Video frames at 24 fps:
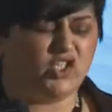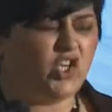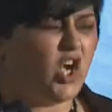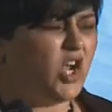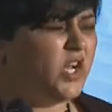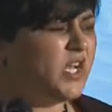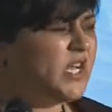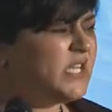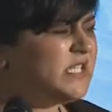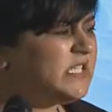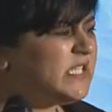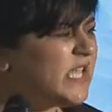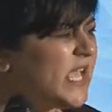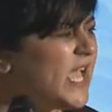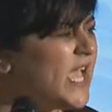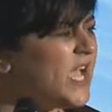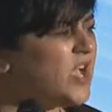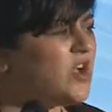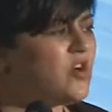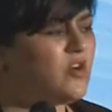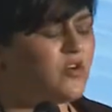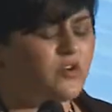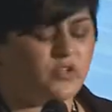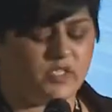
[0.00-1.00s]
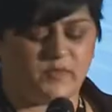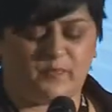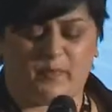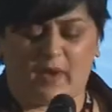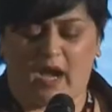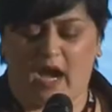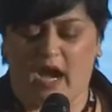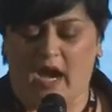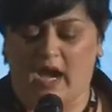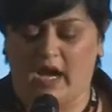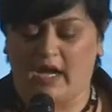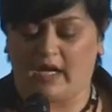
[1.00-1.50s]
Not a day goes
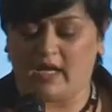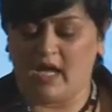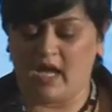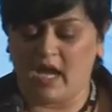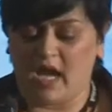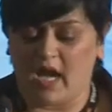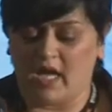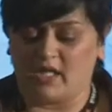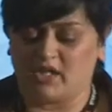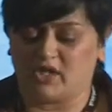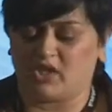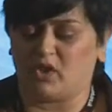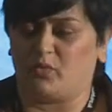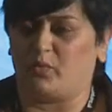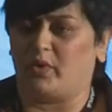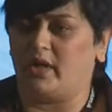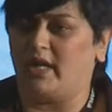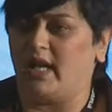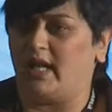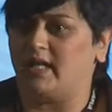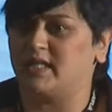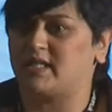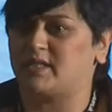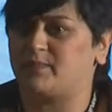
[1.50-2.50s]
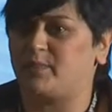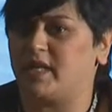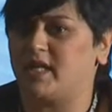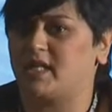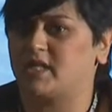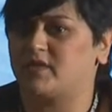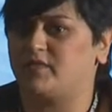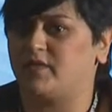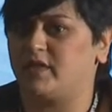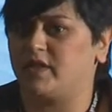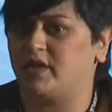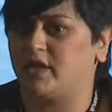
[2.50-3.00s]
by and someone else
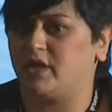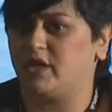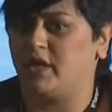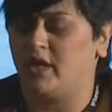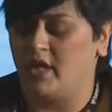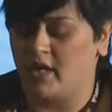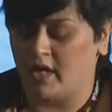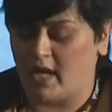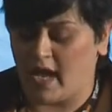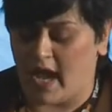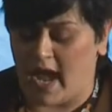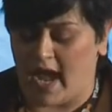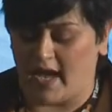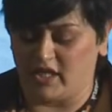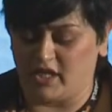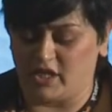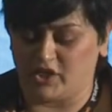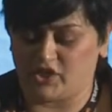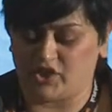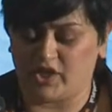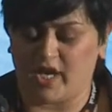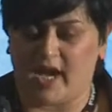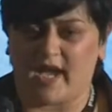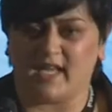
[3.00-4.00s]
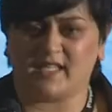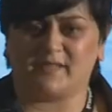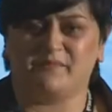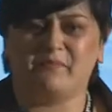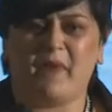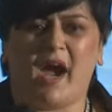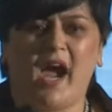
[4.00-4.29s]
speaks for the NHS.